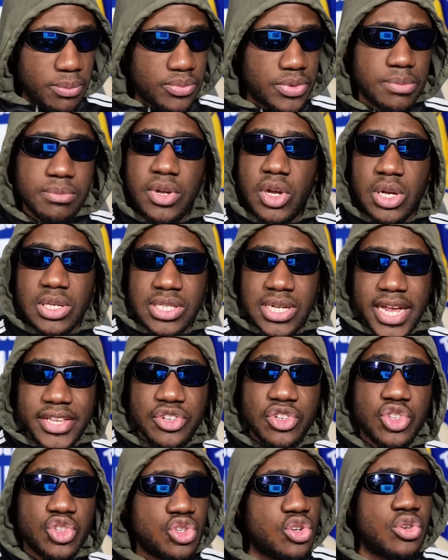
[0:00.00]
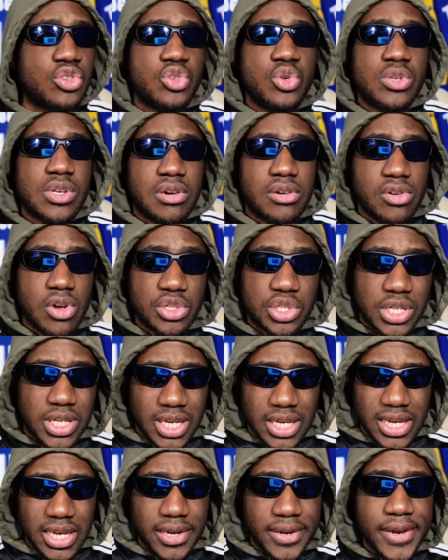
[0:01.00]
Because let's just use our logic
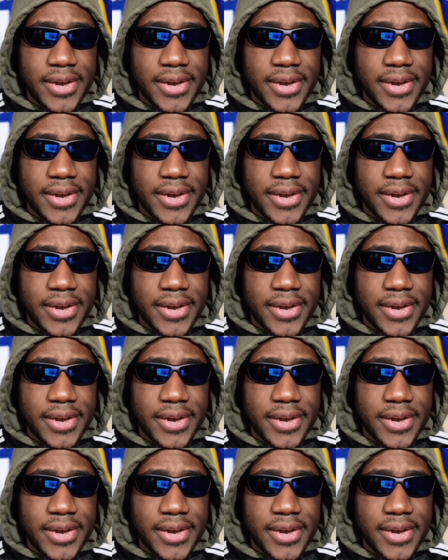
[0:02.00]
here.